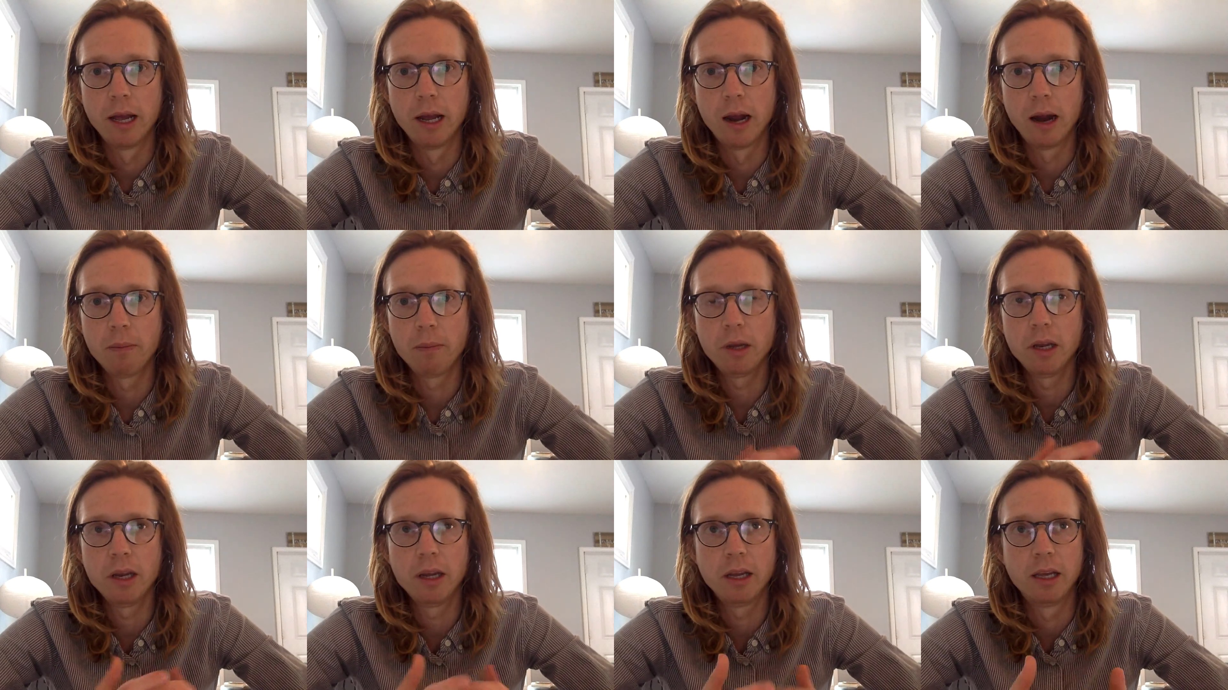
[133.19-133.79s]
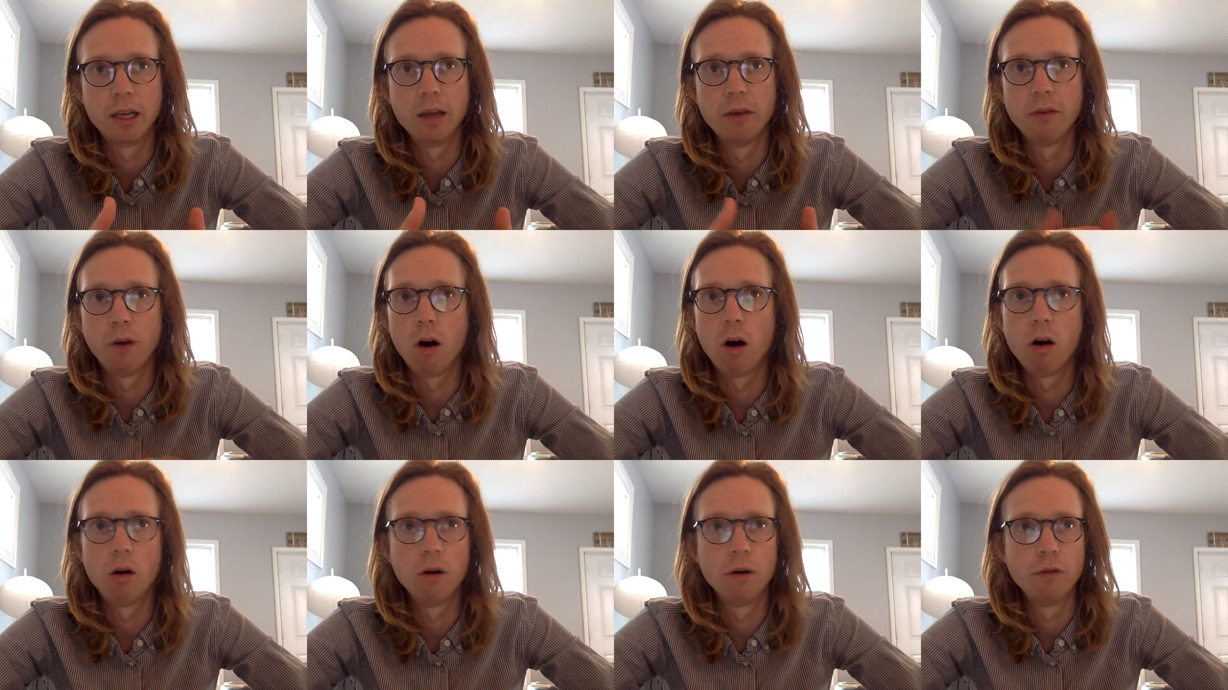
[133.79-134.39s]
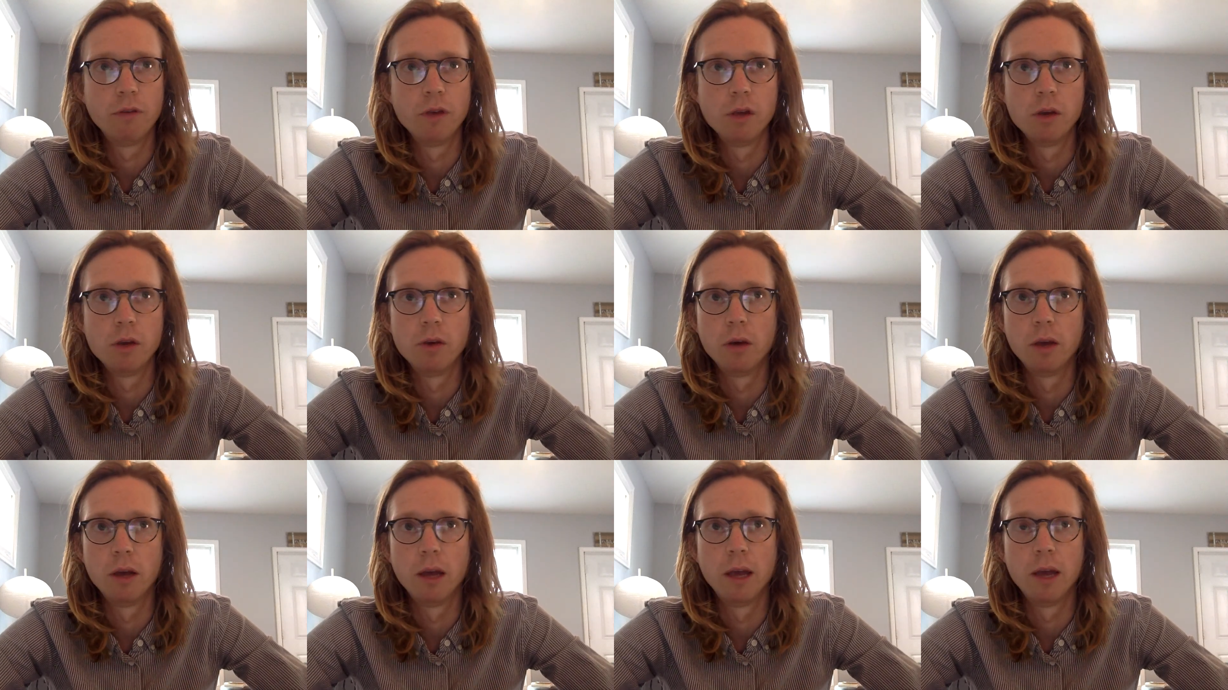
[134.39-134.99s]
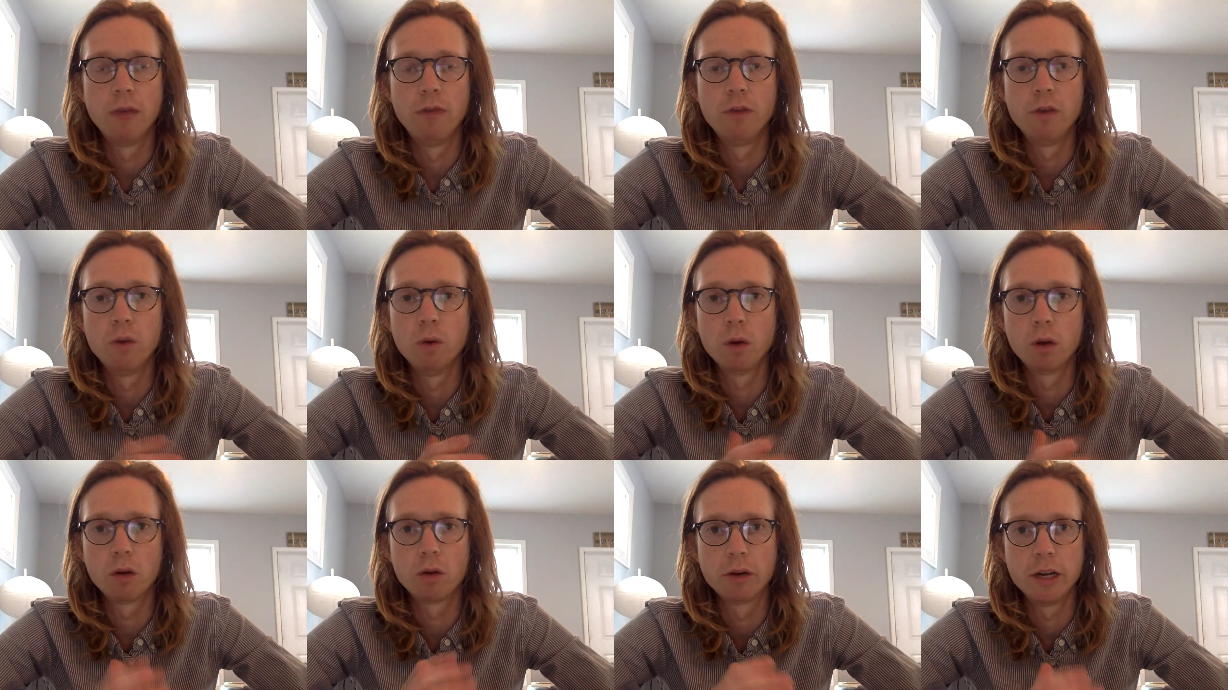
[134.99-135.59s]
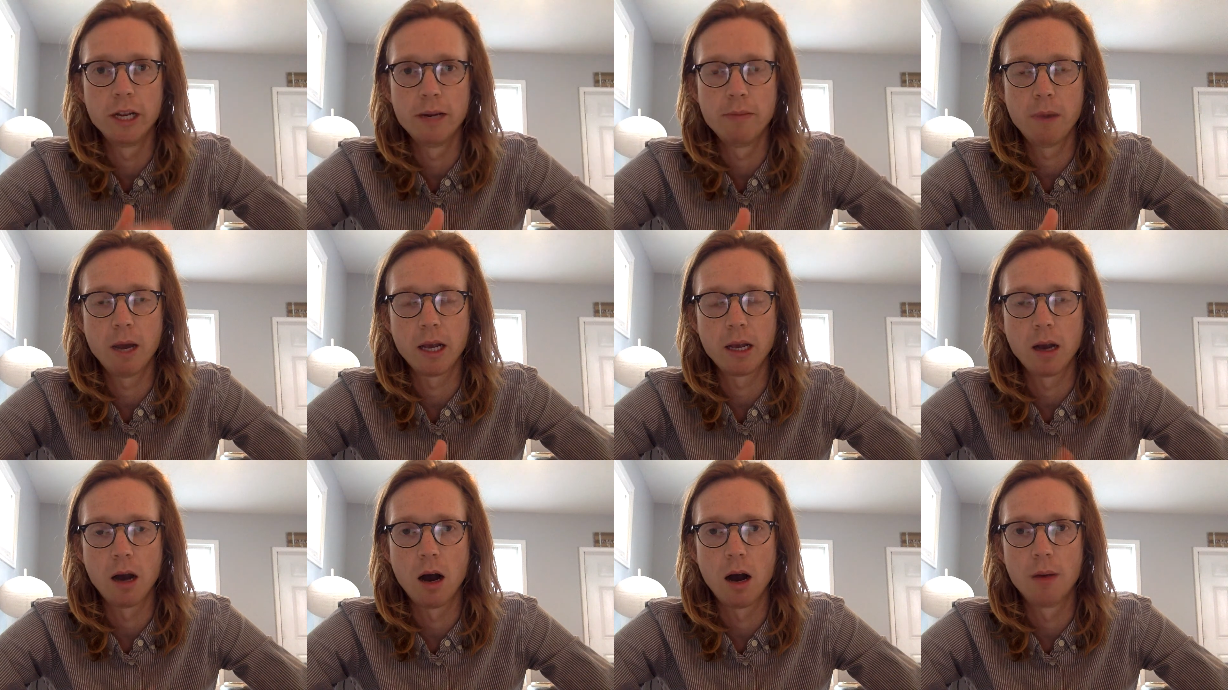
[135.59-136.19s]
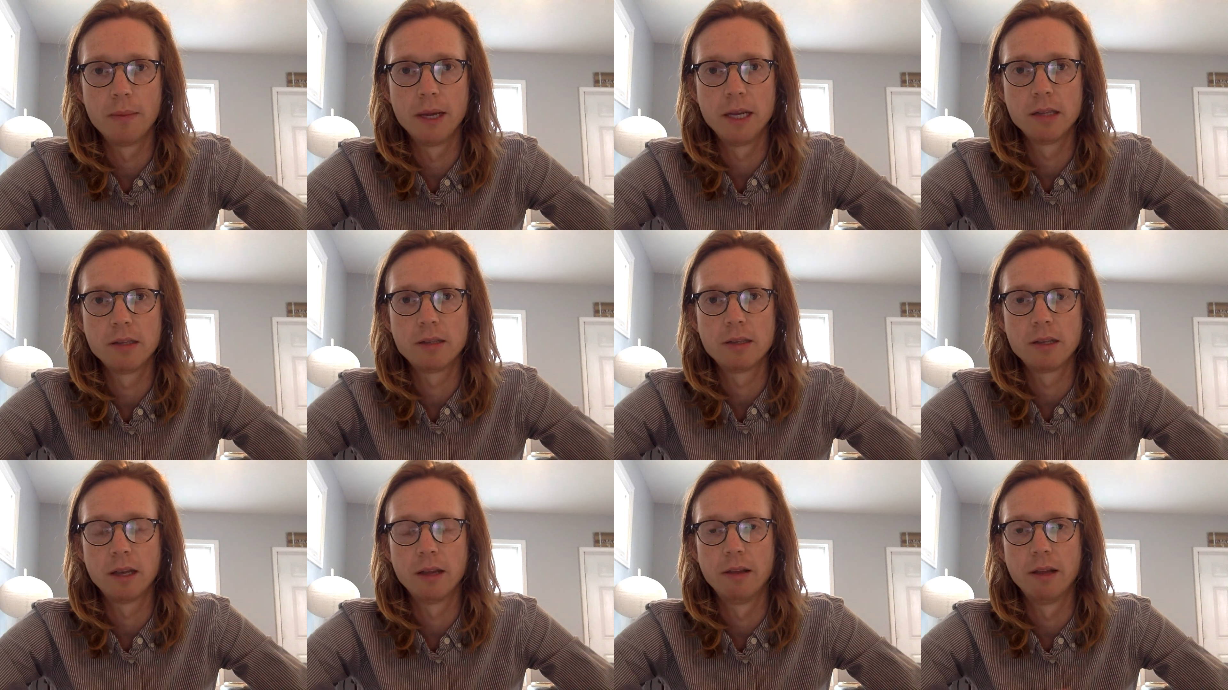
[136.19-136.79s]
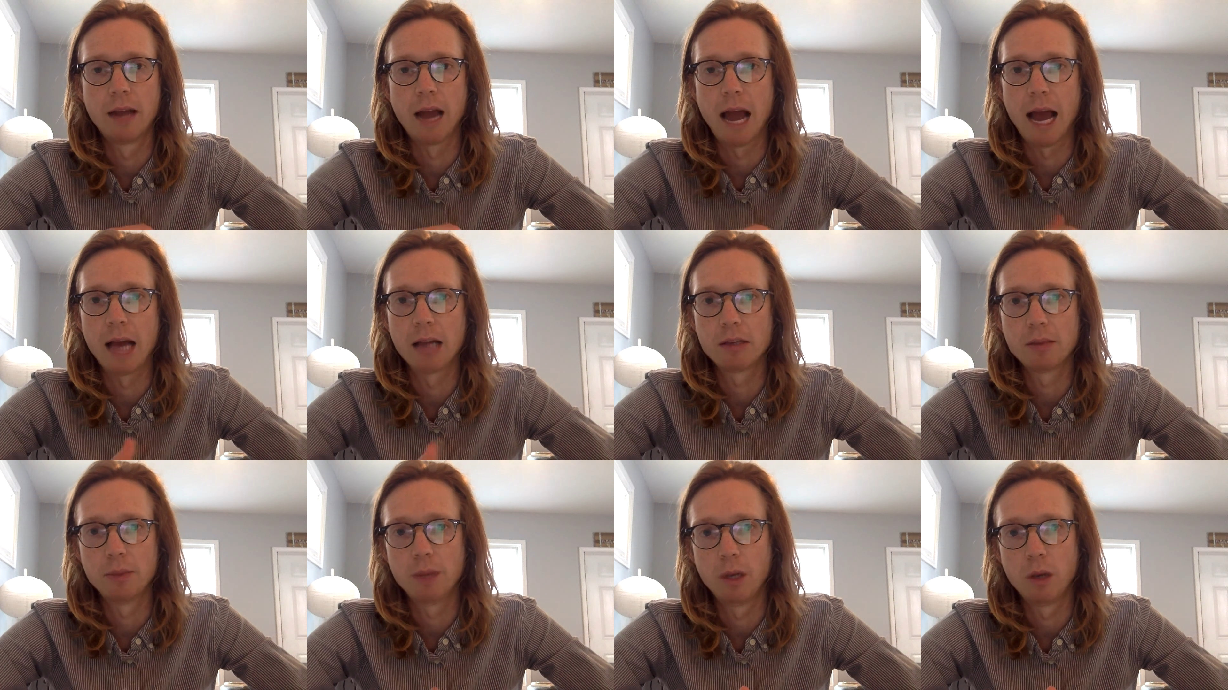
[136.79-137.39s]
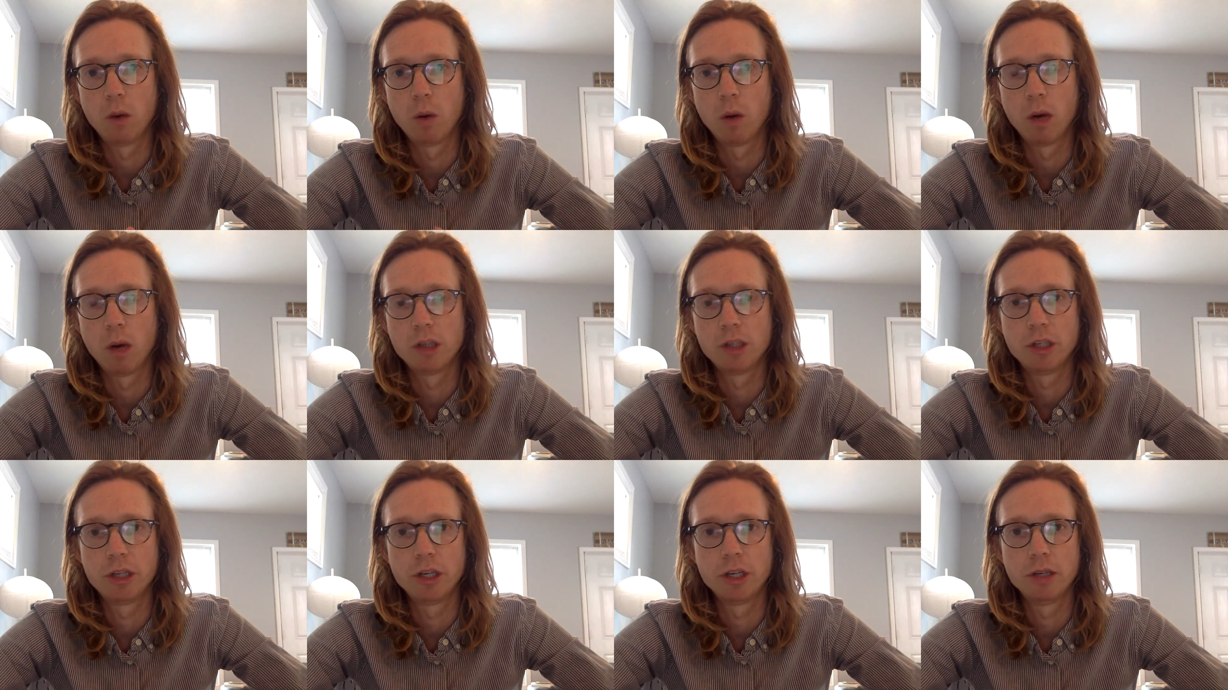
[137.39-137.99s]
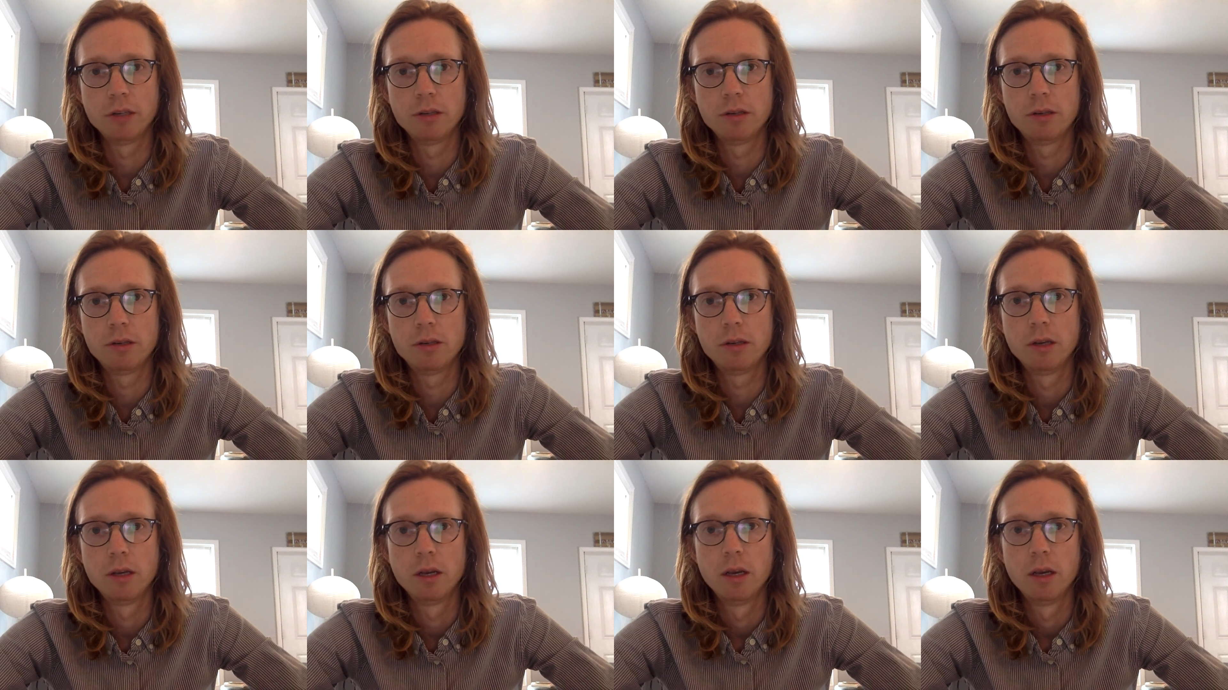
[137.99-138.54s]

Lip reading: and I'm going to give all of you, if you want to read my comments and then ask me questions,